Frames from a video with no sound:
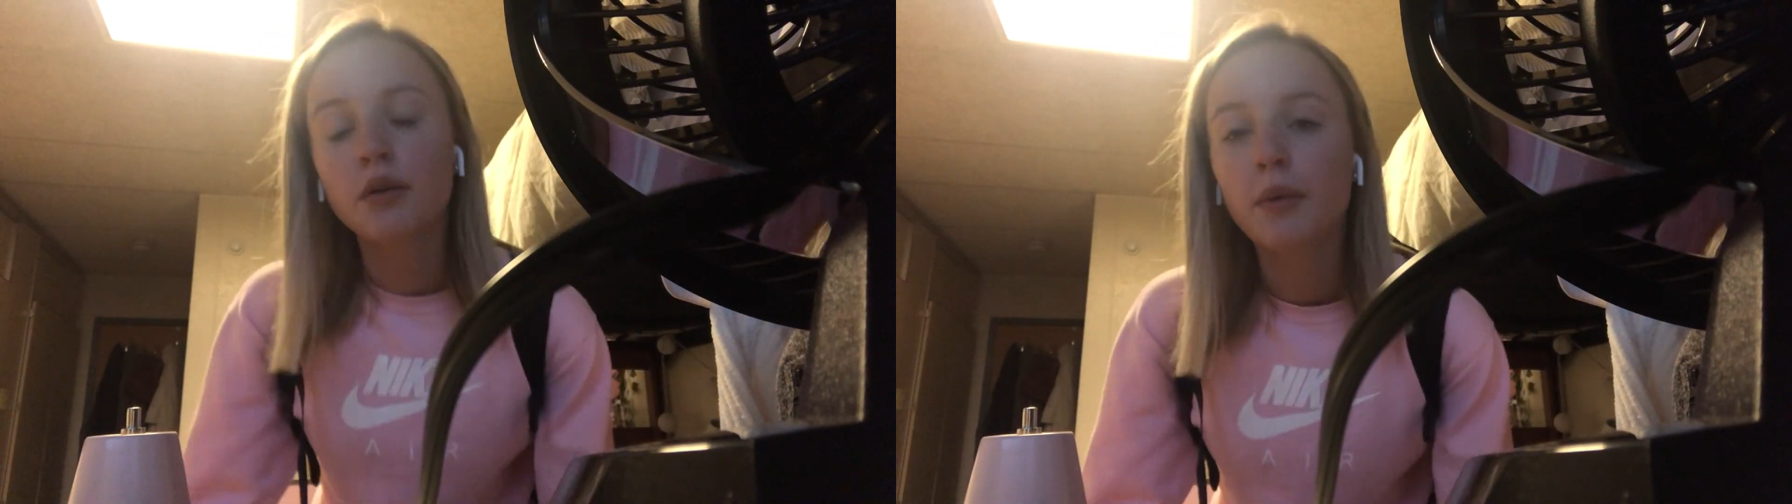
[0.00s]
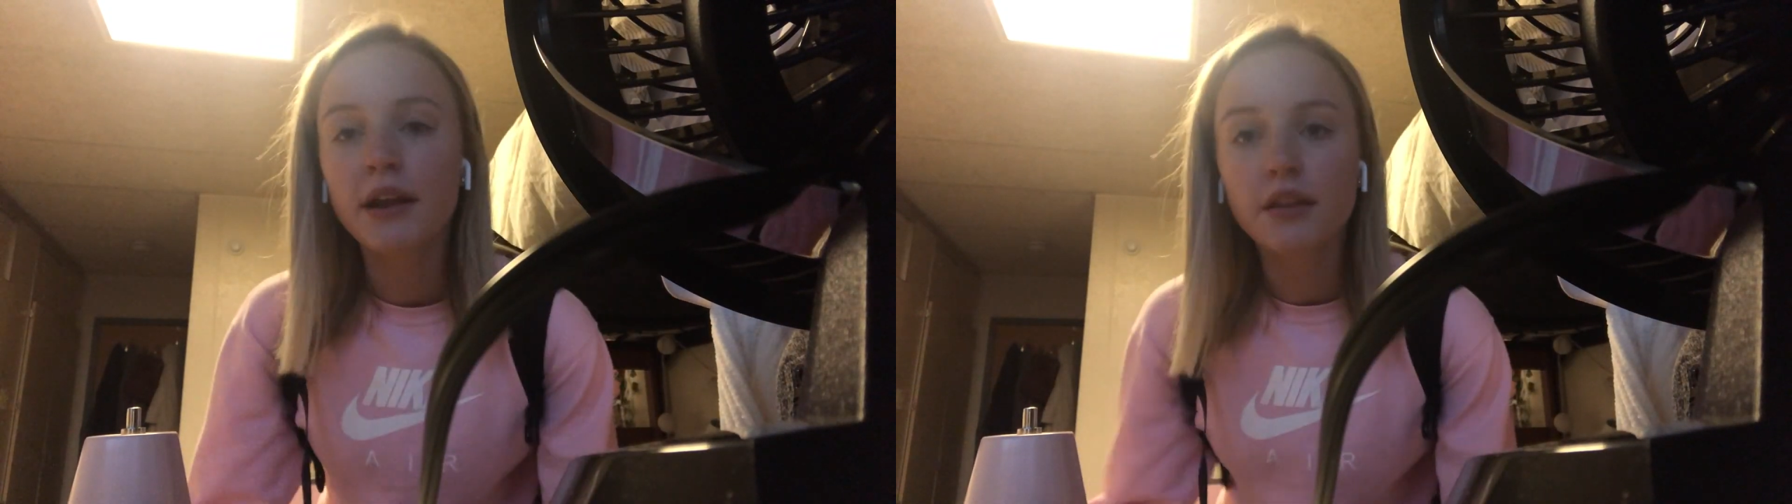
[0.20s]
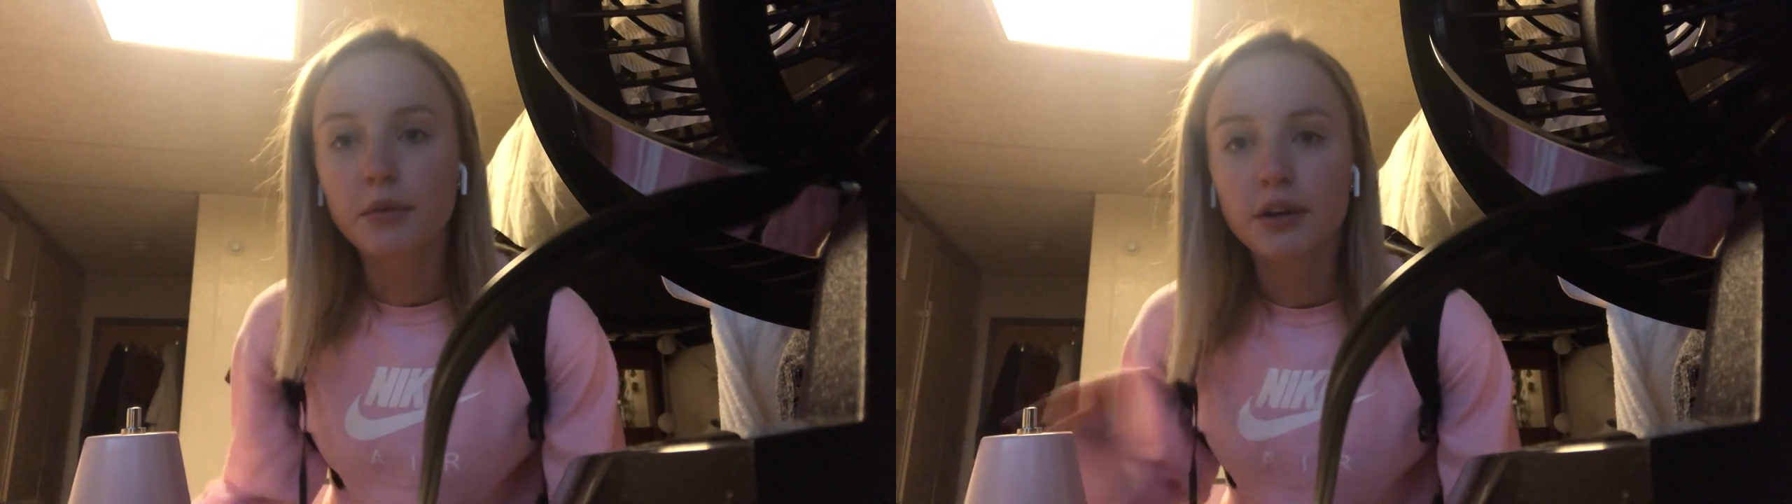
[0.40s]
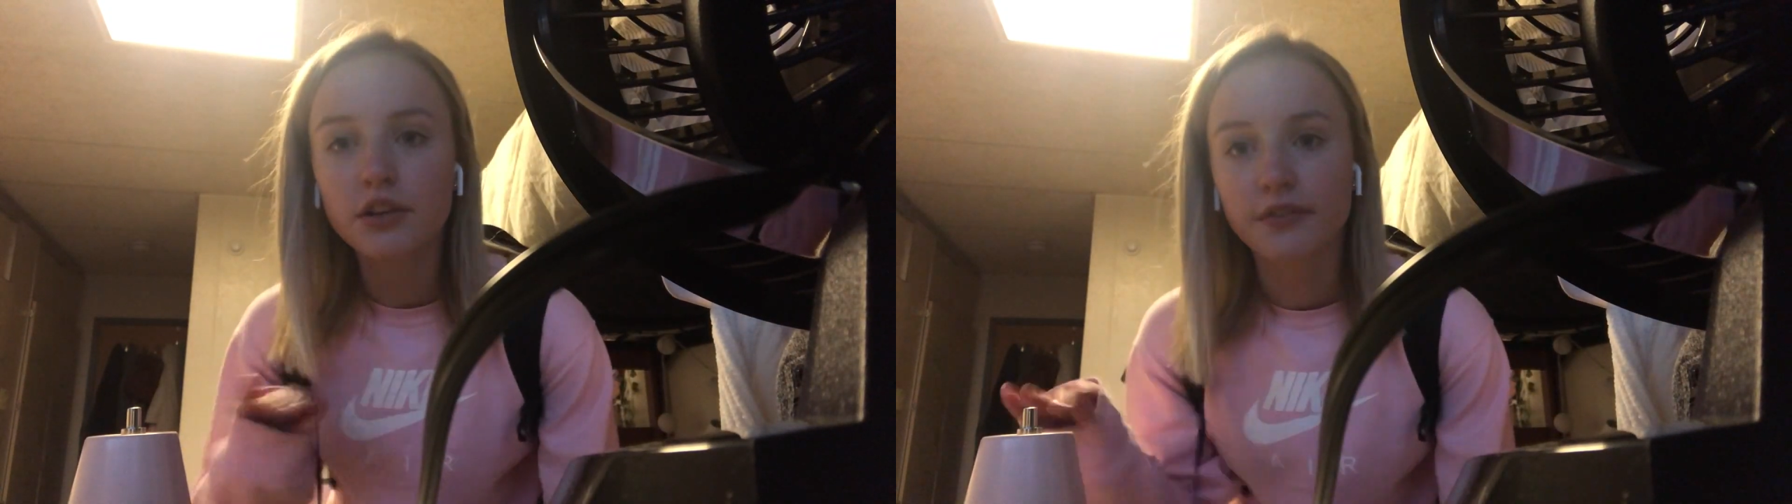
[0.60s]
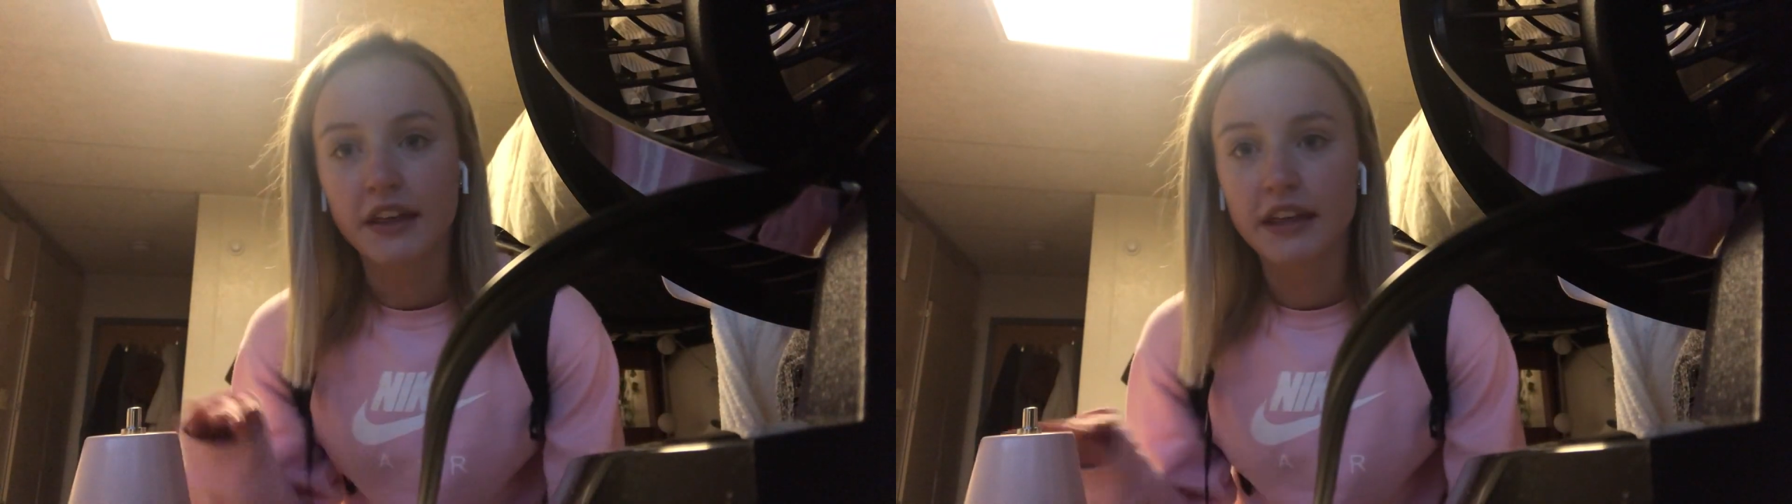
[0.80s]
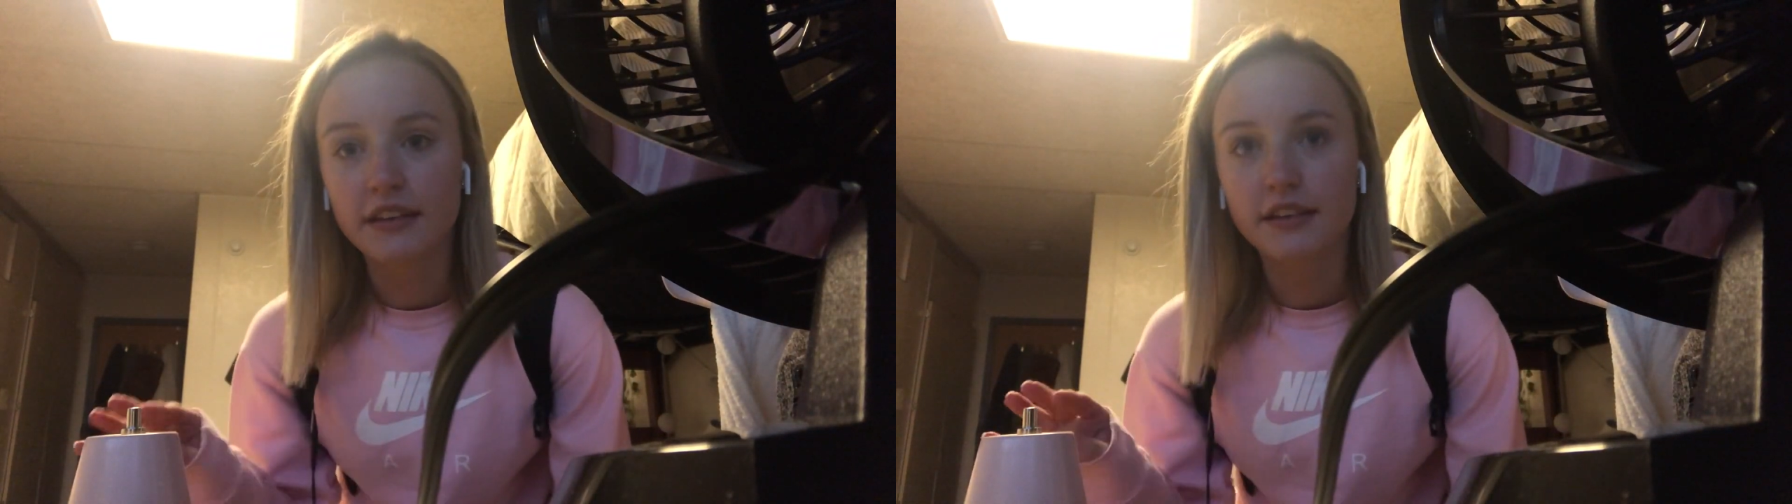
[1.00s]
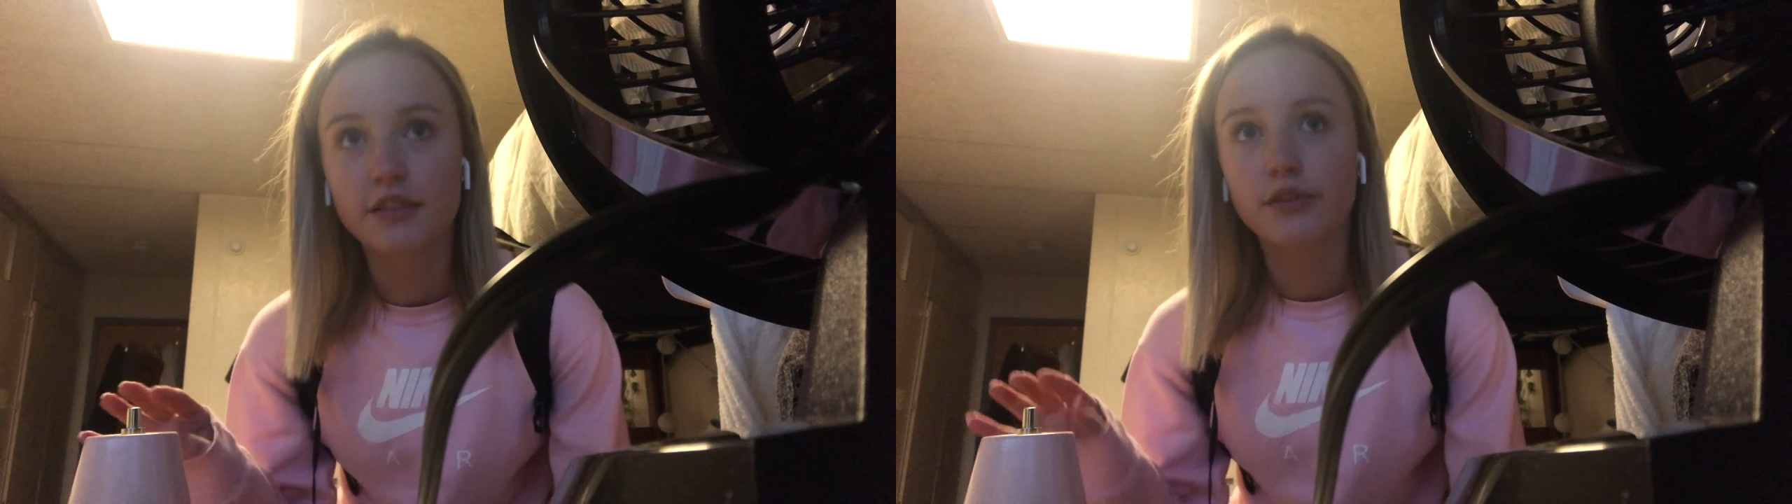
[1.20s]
One of the worst feelings in